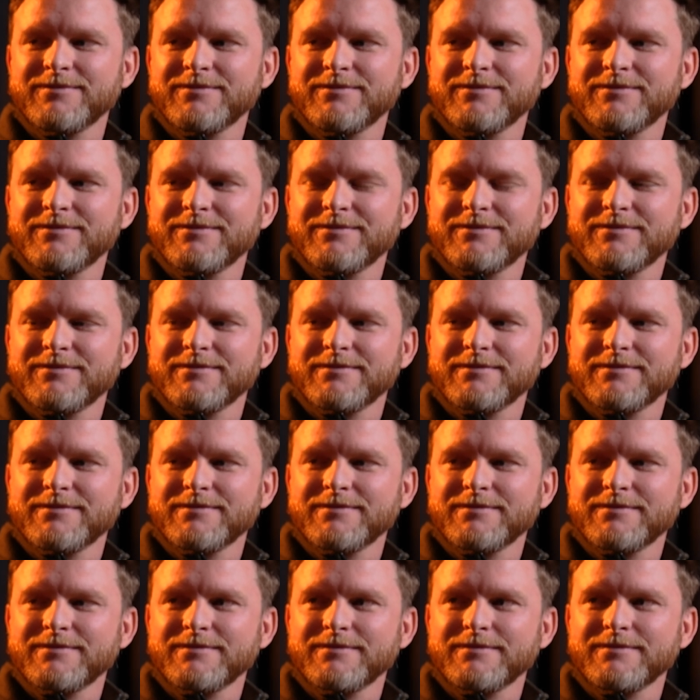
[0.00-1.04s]

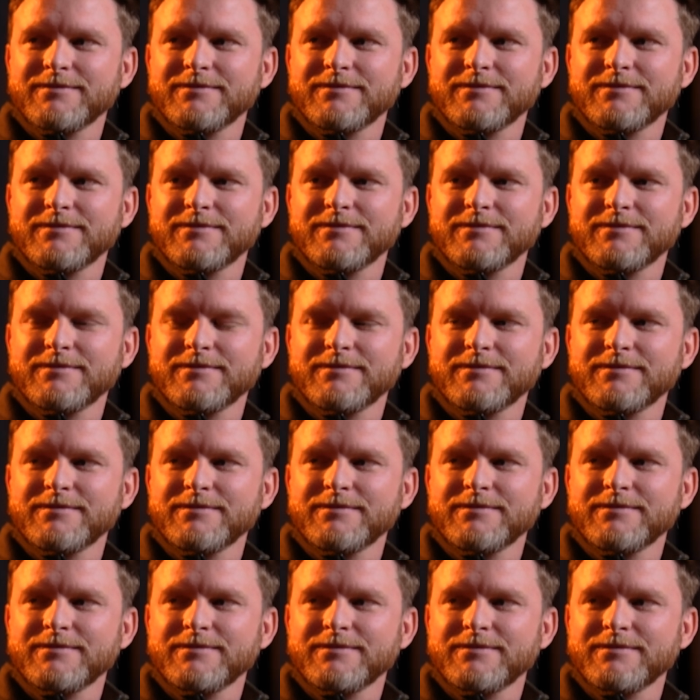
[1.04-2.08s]

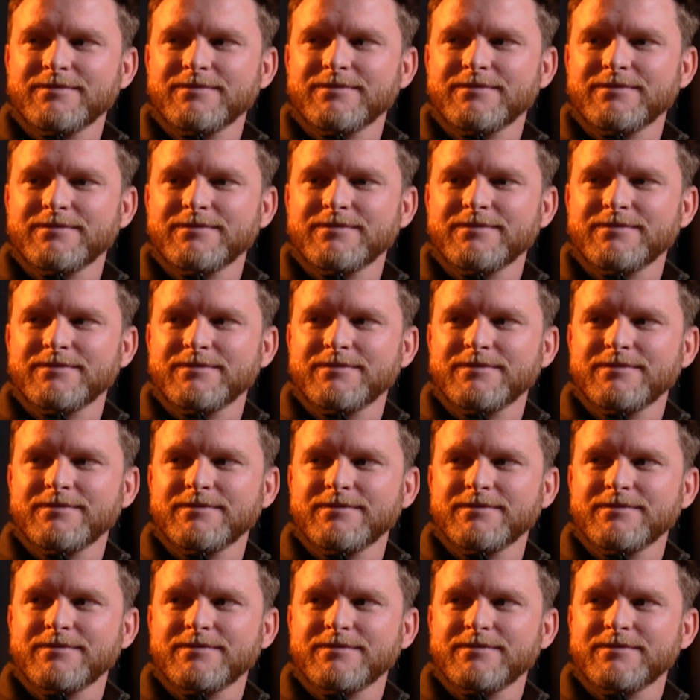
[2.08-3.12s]

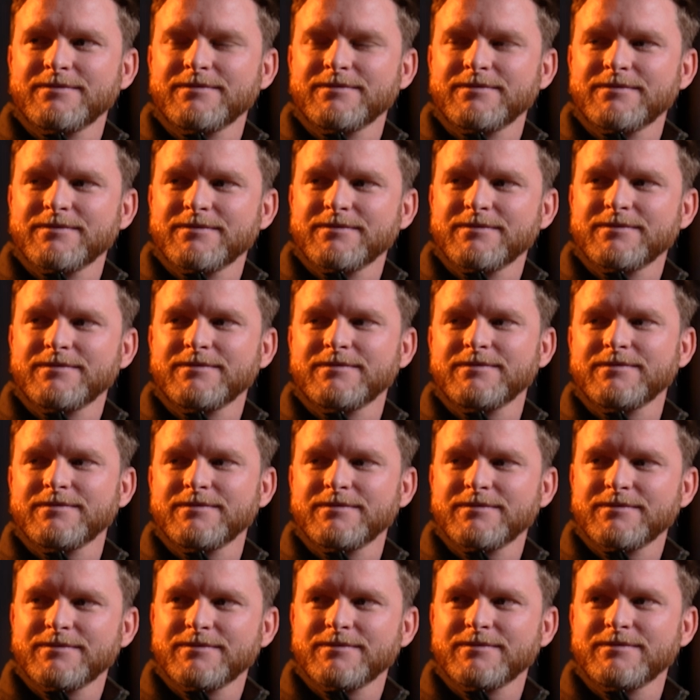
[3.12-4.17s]

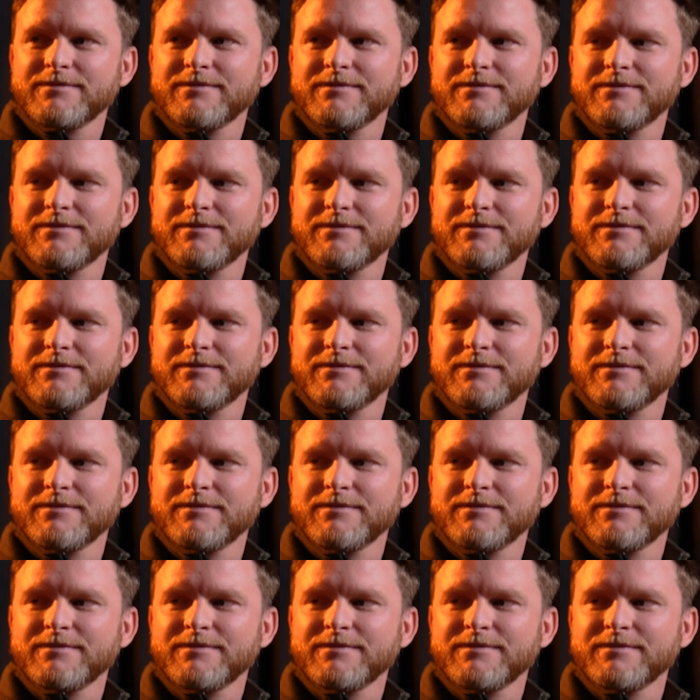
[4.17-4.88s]
This person isn't speaking.